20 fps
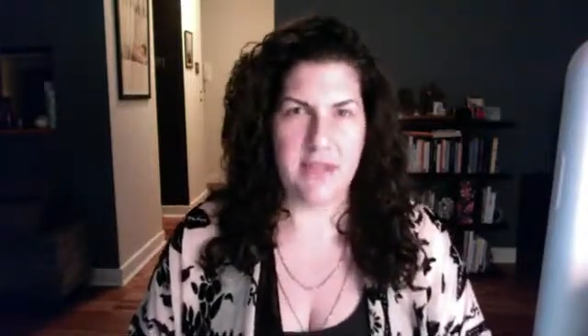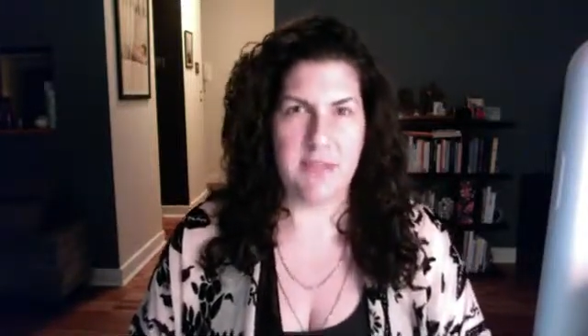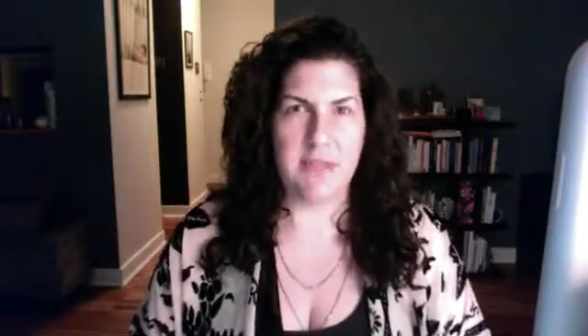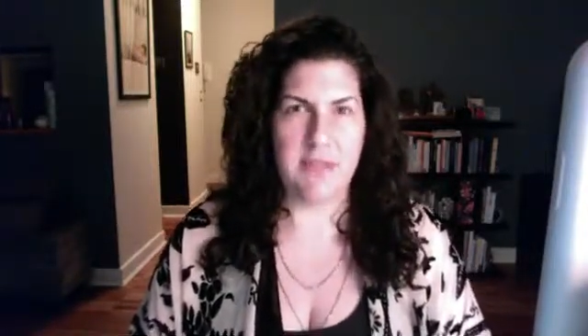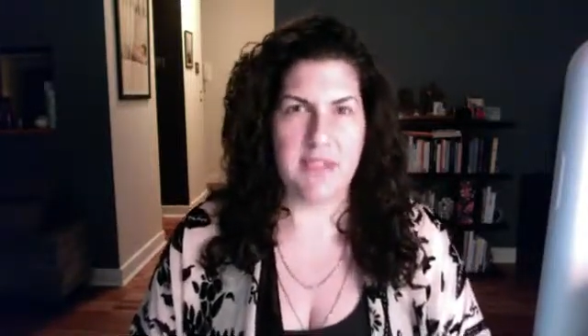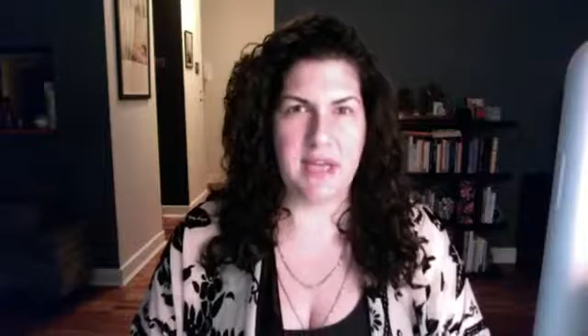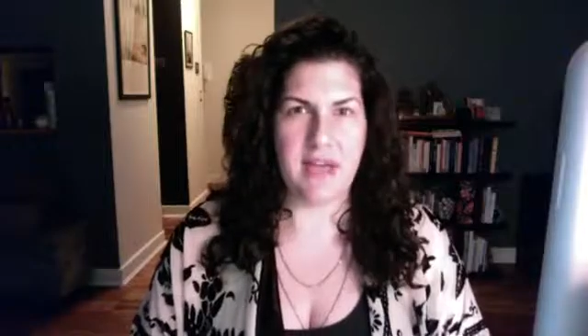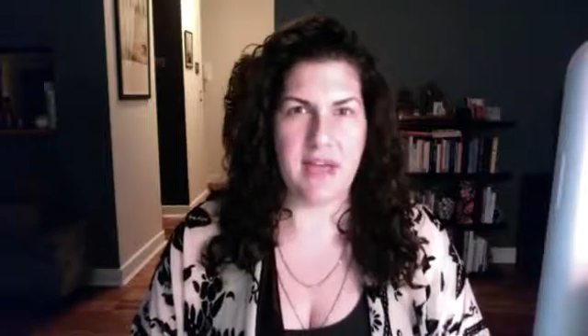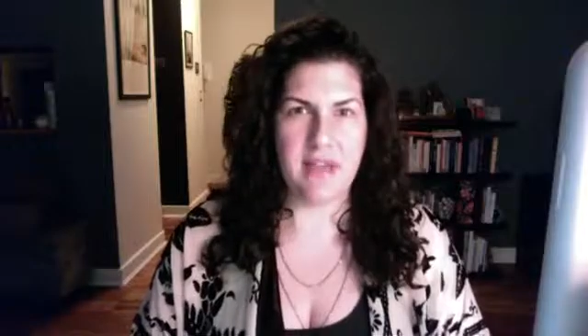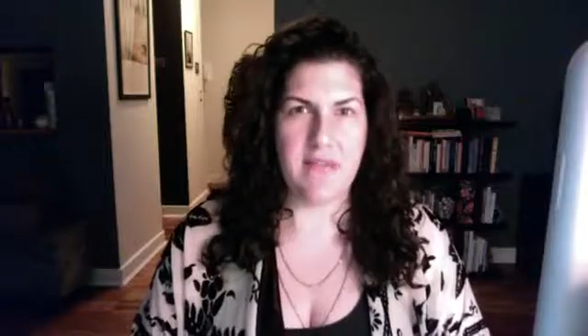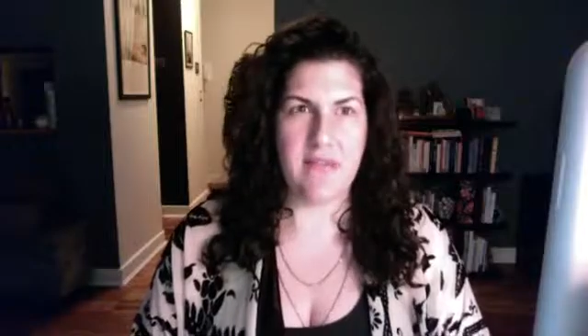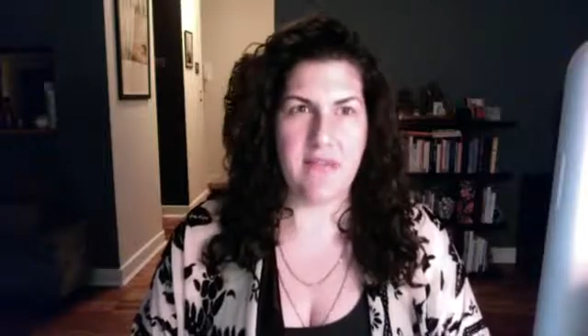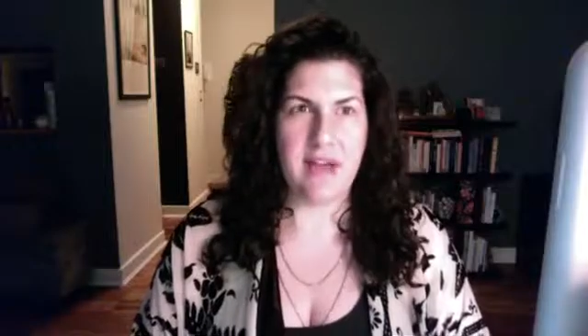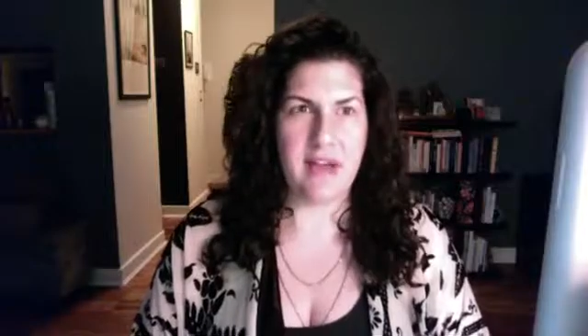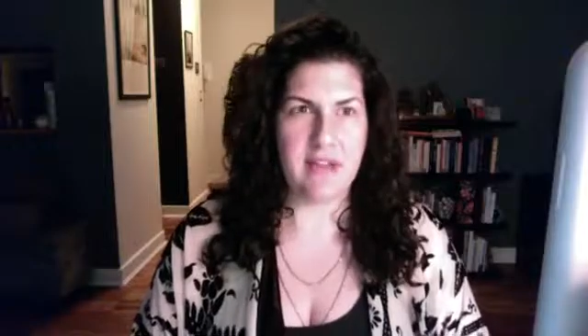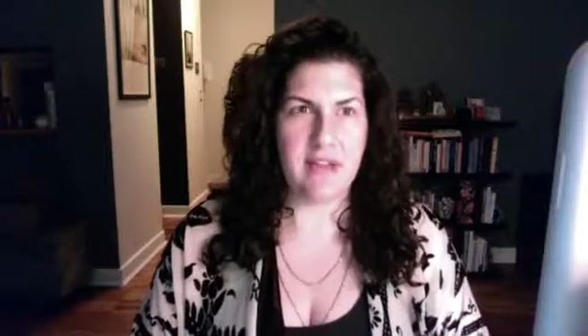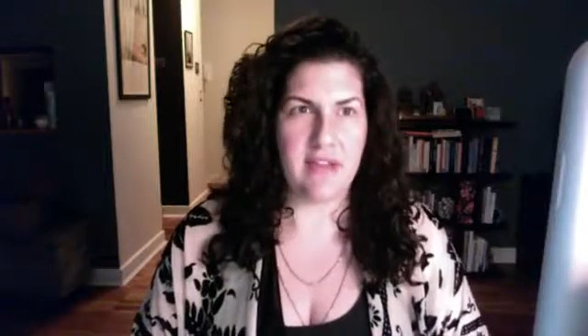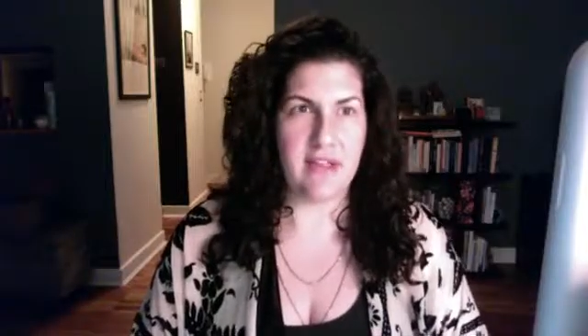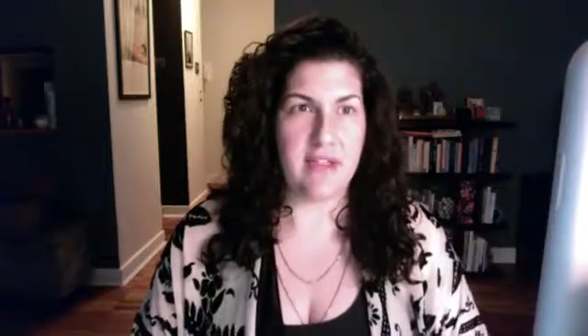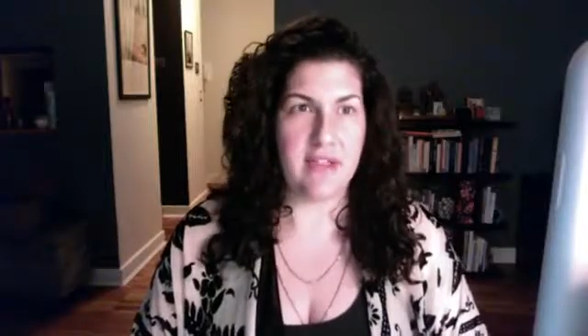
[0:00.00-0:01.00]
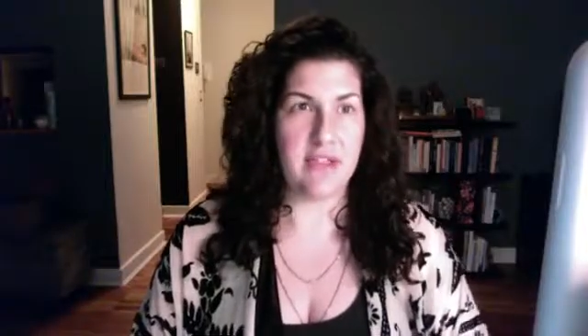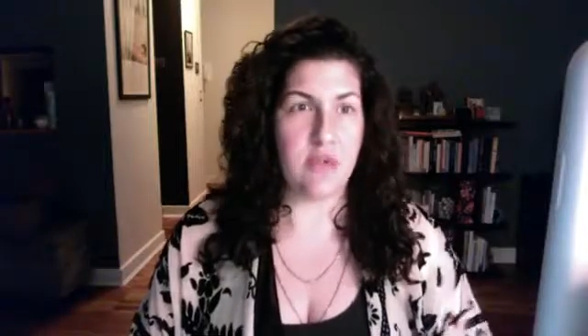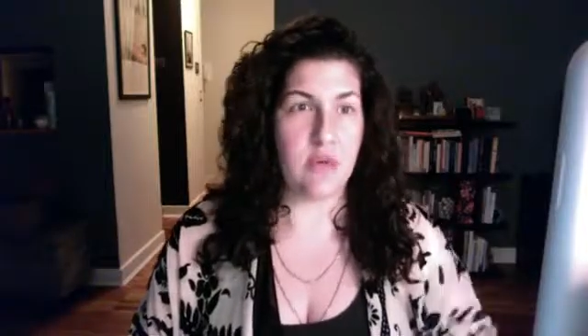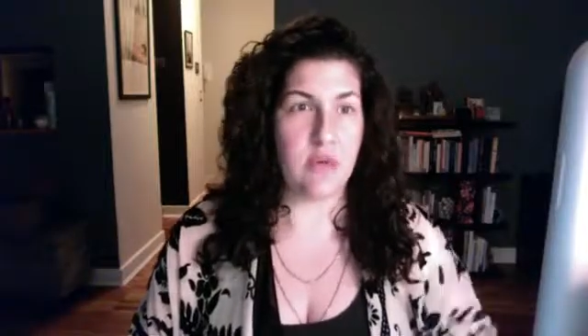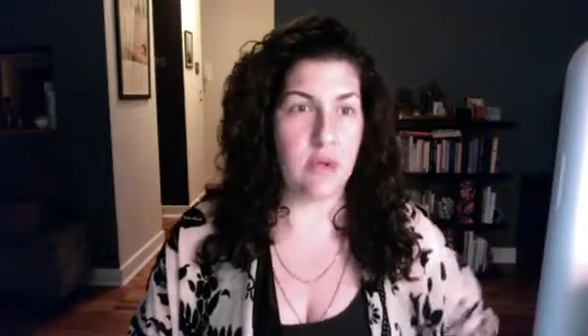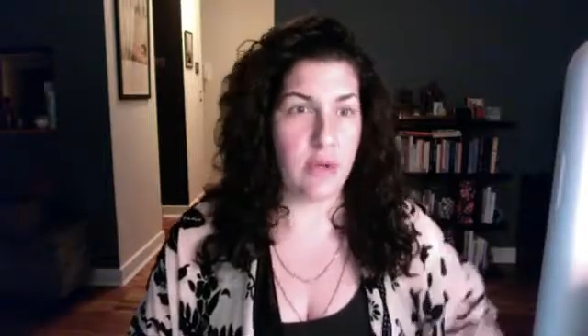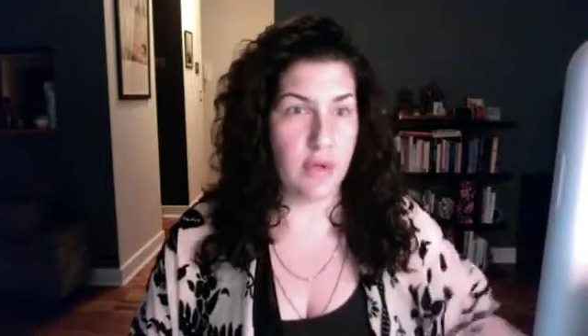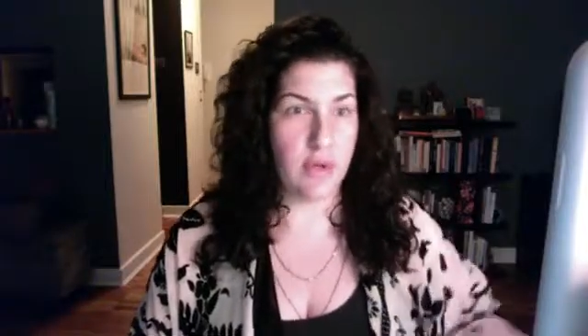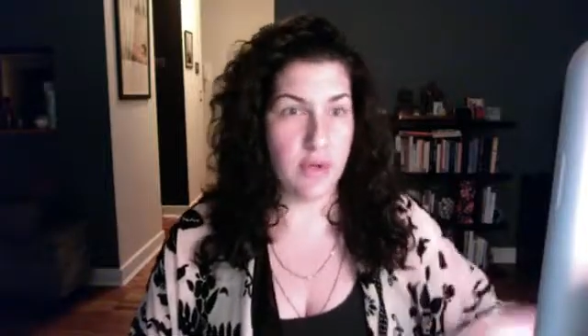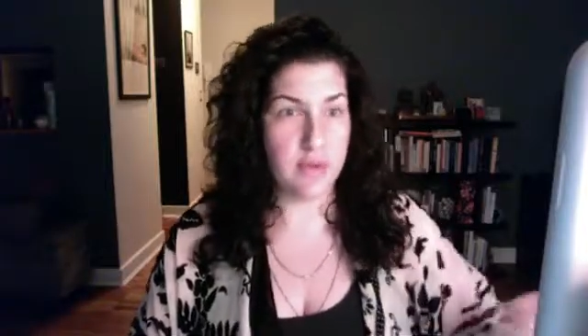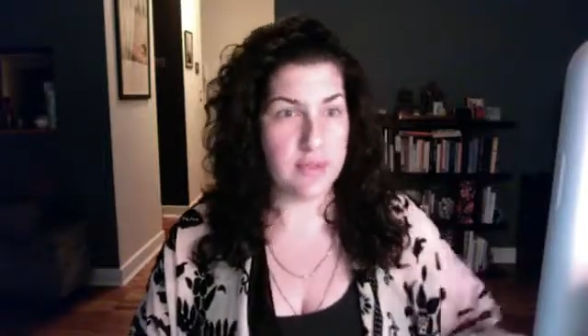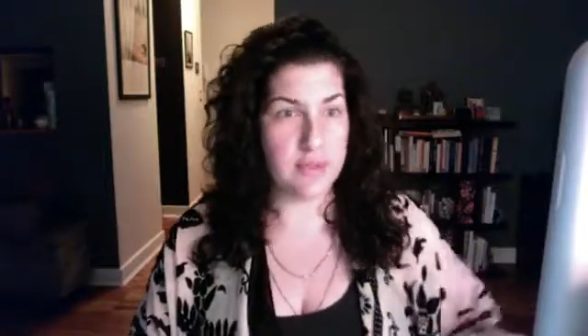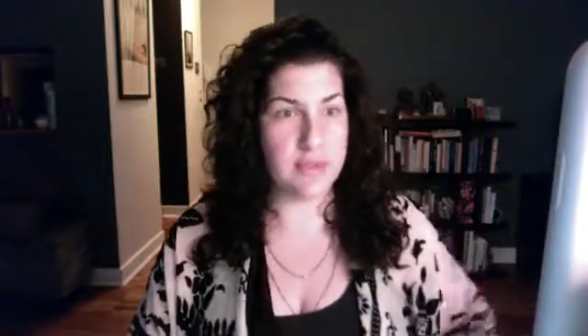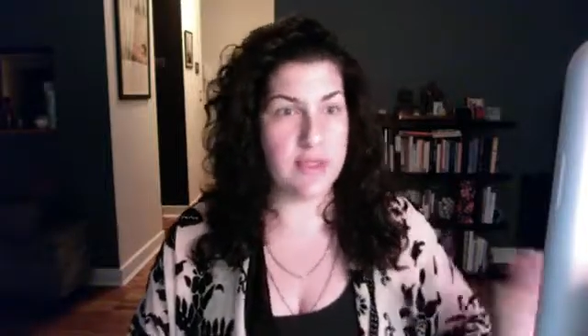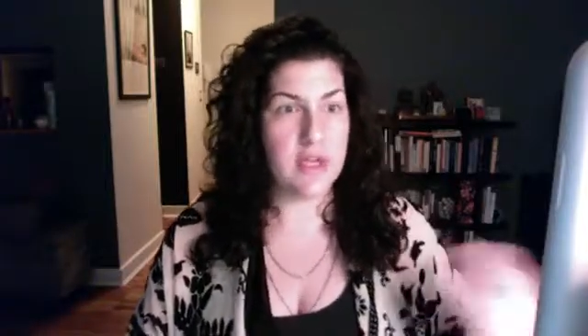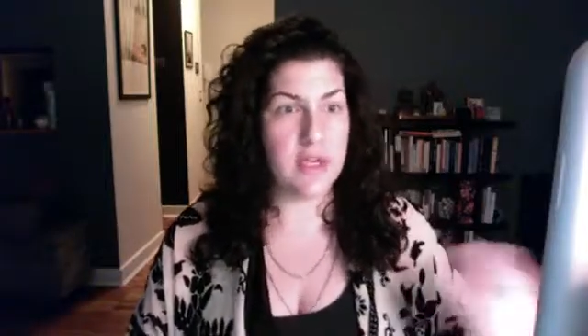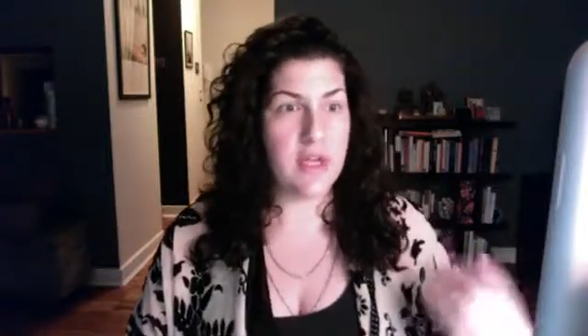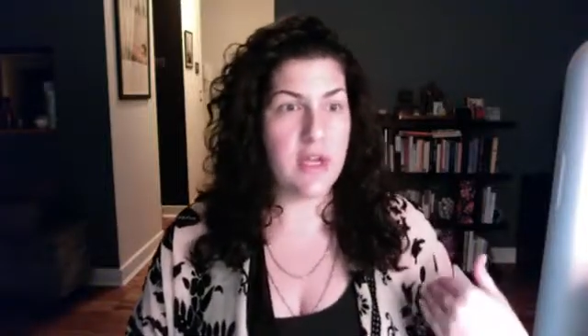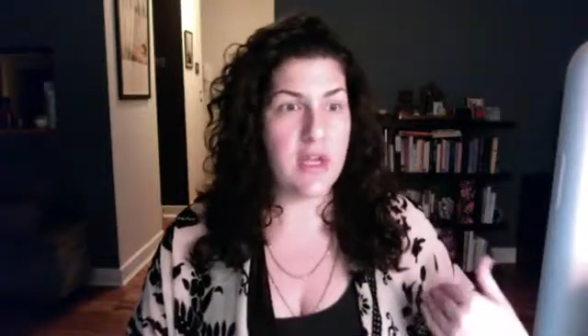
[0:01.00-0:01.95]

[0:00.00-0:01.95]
beside the fact that it's so close,